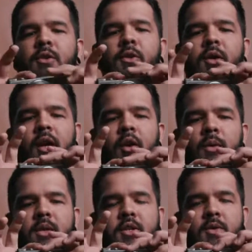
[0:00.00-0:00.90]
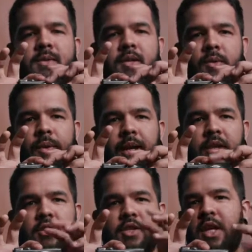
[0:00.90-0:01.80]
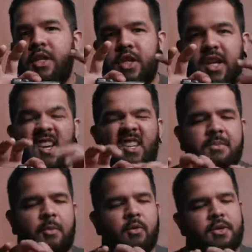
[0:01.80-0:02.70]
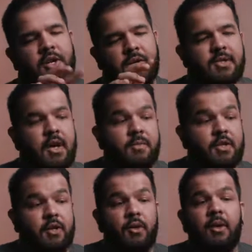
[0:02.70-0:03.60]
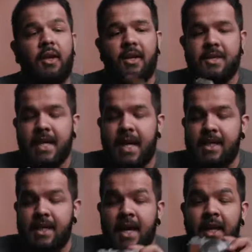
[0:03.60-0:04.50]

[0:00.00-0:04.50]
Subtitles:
you can always use the ring to change the exposure yourself, which I do think is nice.